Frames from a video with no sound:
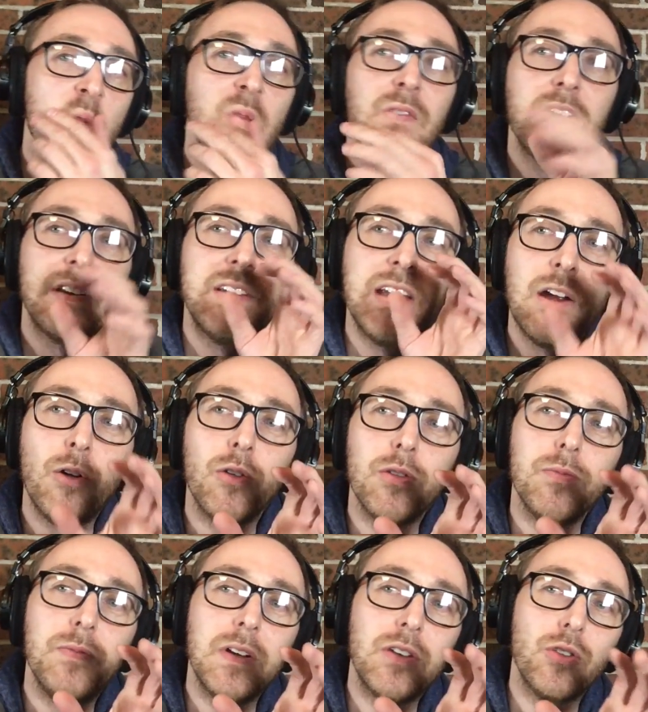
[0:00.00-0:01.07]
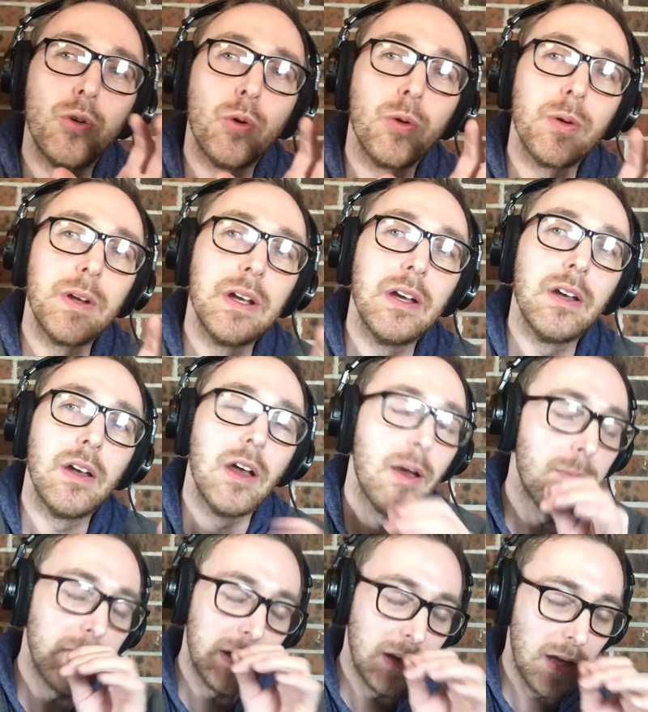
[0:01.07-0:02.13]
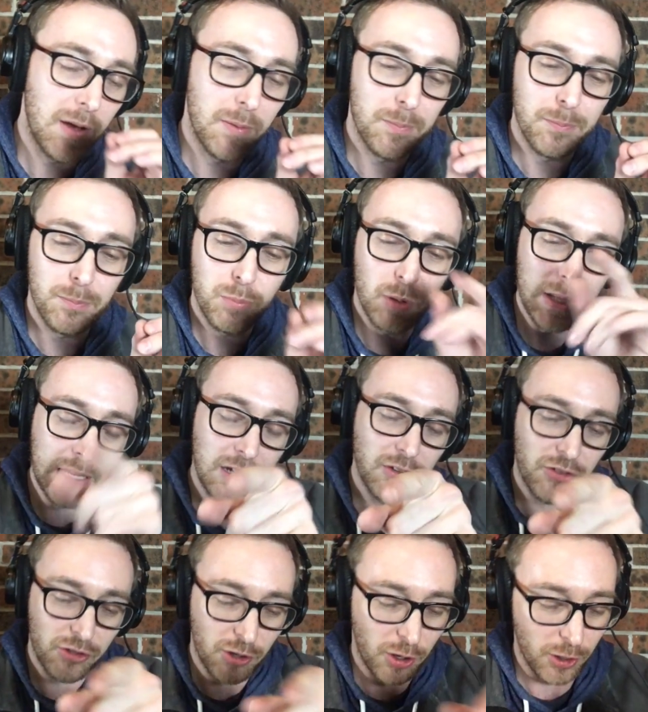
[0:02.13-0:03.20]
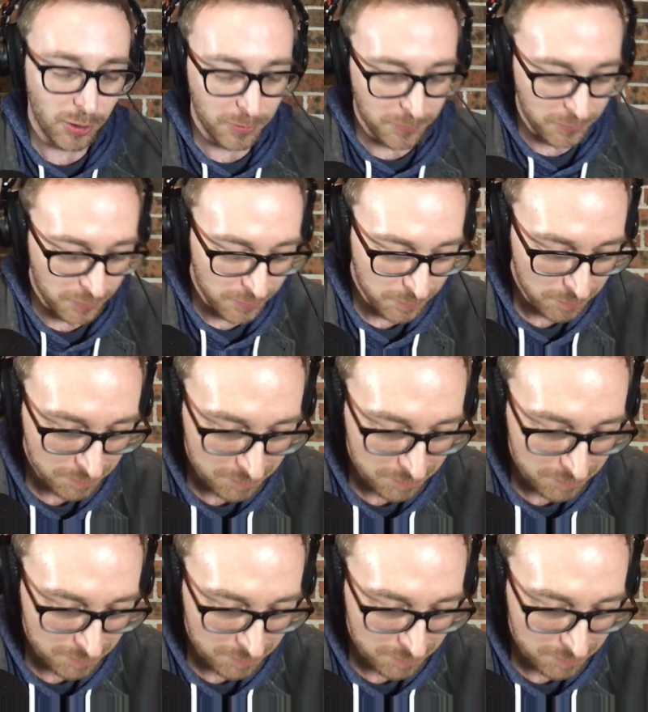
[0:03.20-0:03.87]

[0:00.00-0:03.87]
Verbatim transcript: Victor Victoria, I mean, um, blanket scarf.